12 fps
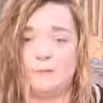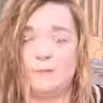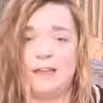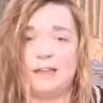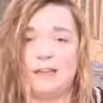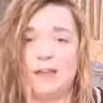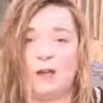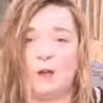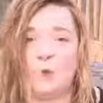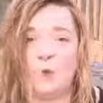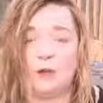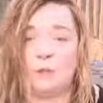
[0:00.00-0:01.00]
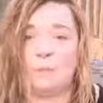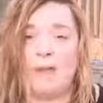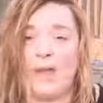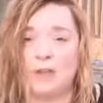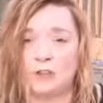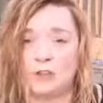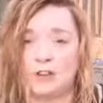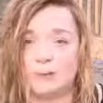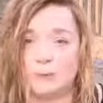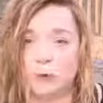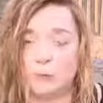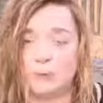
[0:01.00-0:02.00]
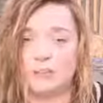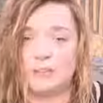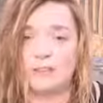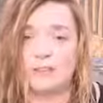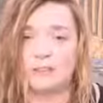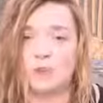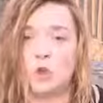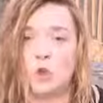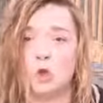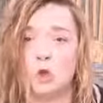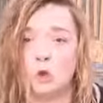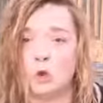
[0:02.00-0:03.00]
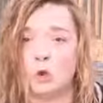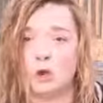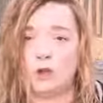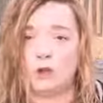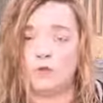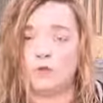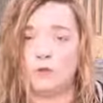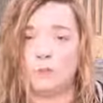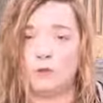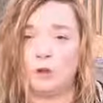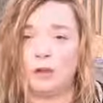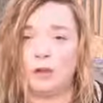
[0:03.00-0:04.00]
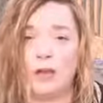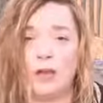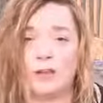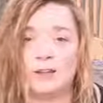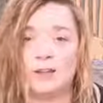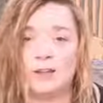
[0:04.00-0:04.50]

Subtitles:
find out what your passion and purpose is. Who are you from your gut?